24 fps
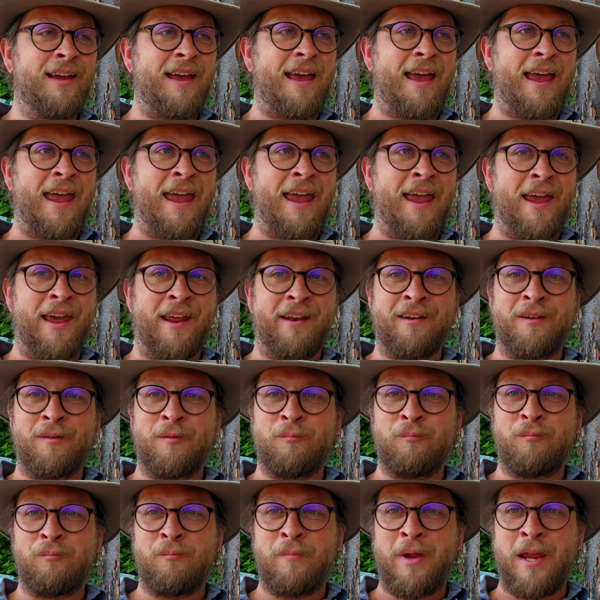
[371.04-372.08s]

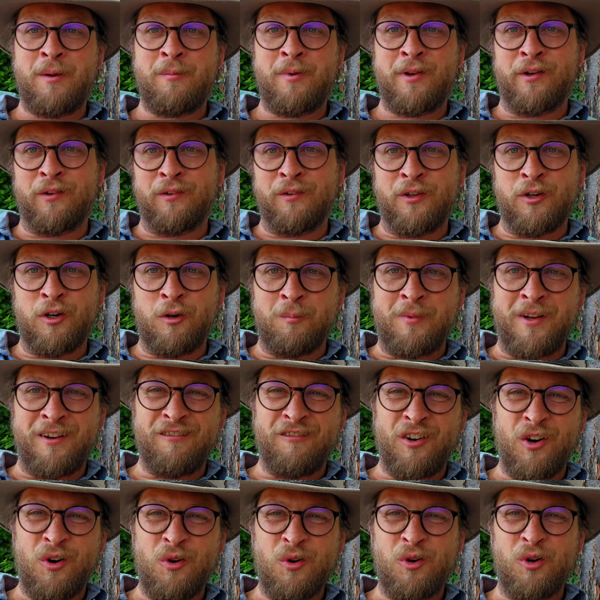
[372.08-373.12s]
and maybe a little bit
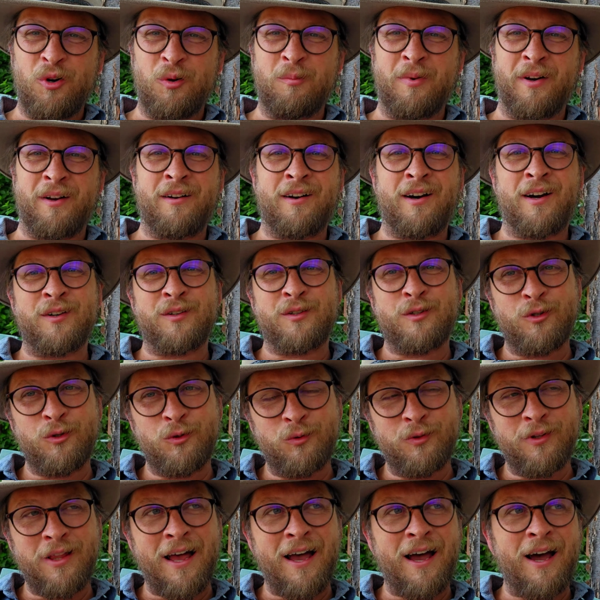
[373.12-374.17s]
vocal but not too
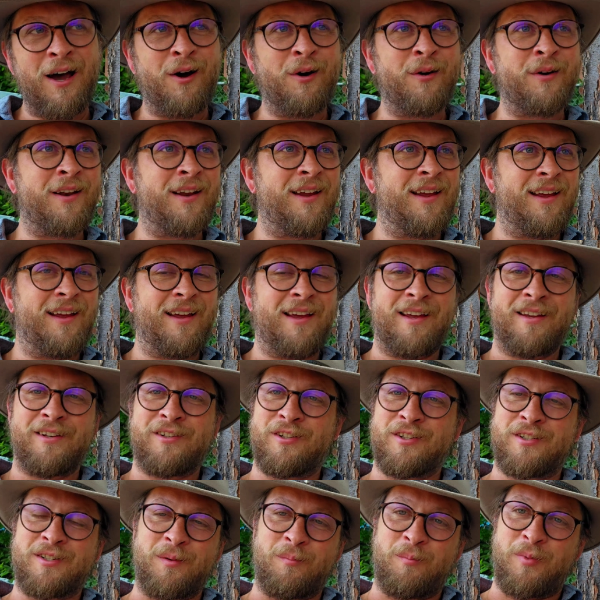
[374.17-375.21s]
loud.
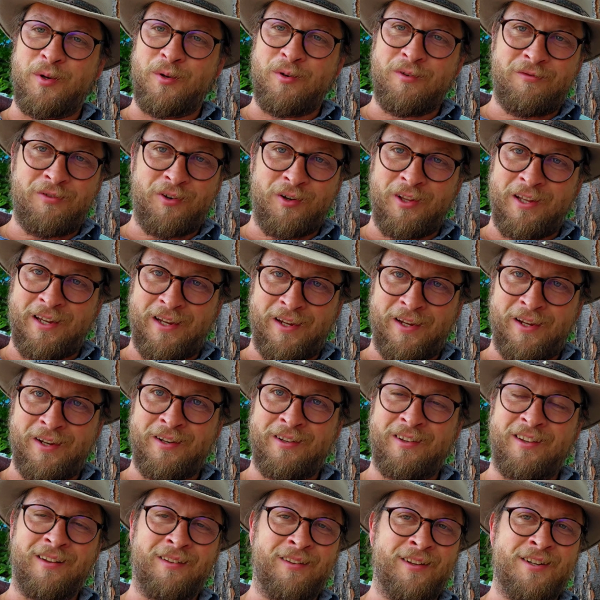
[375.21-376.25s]
Just a beautiful
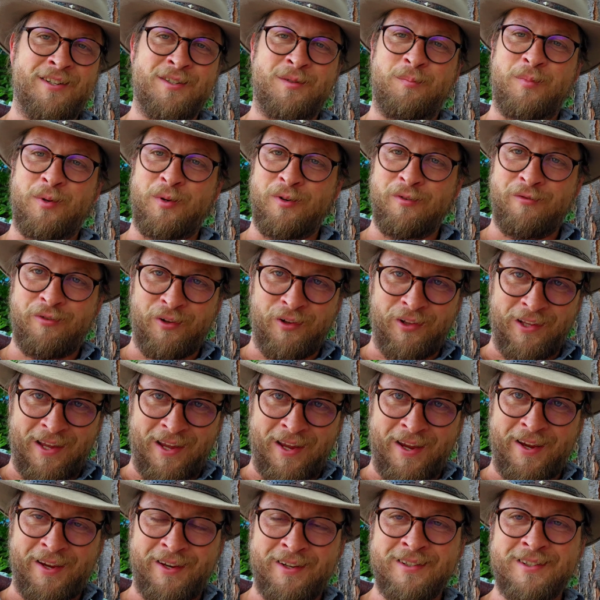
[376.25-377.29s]
hen that lays beautiful
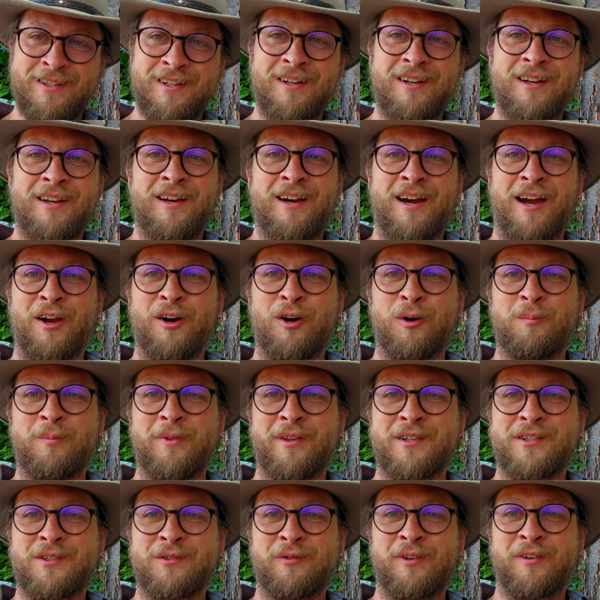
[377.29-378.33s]
eggs. I hope
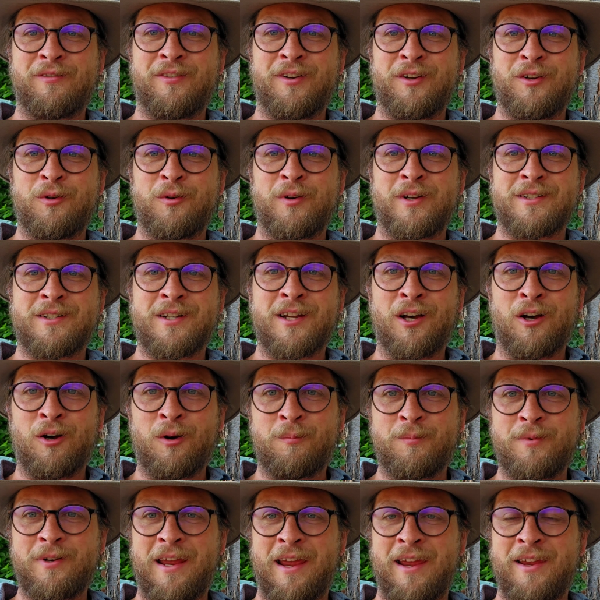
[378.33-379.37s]
this review has
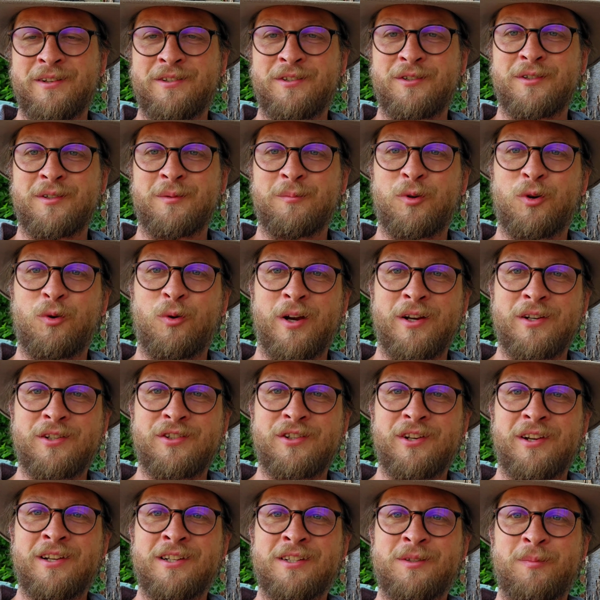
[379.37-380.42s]
helped answer some
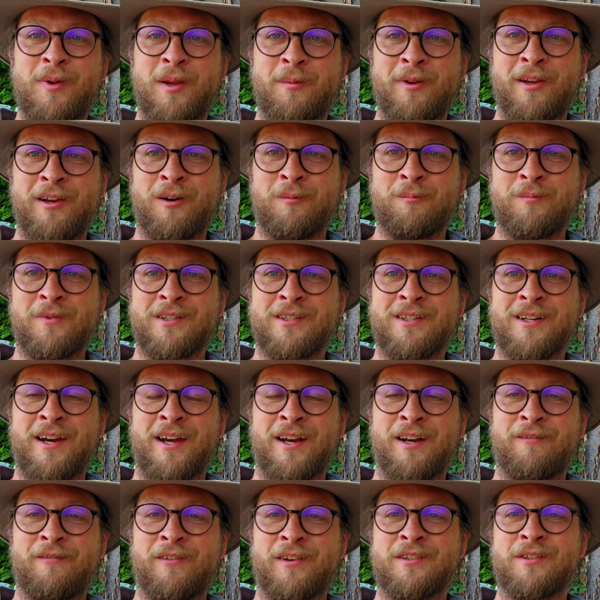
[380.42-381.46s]
questions, maybe help
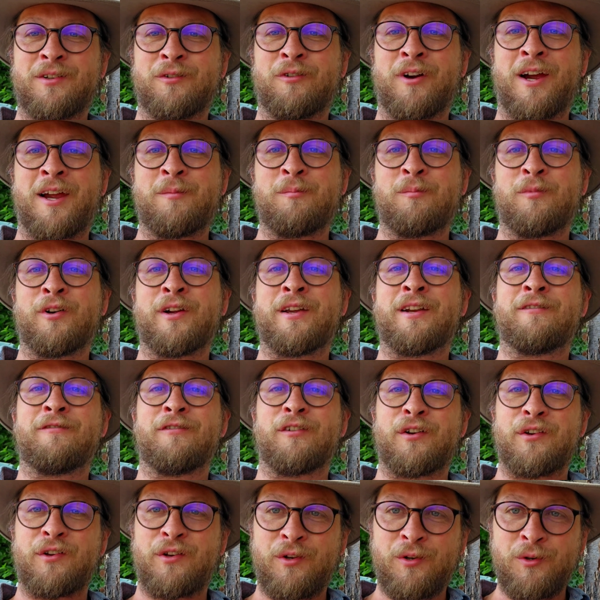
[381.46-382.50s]
decide if it's the right breed for
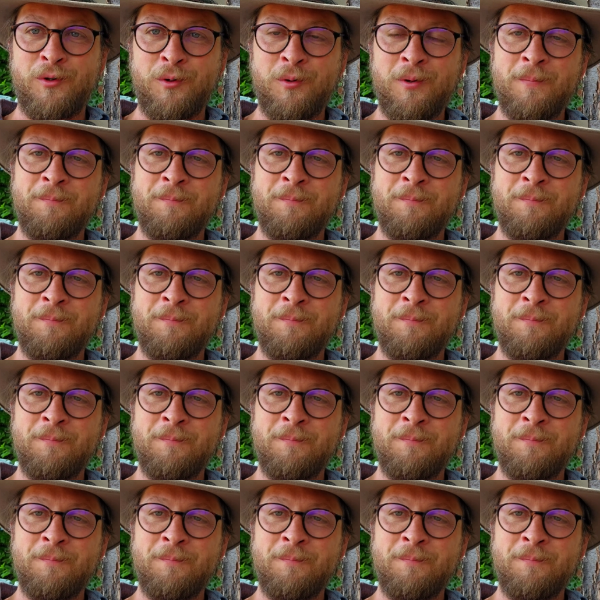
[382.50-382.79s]
you.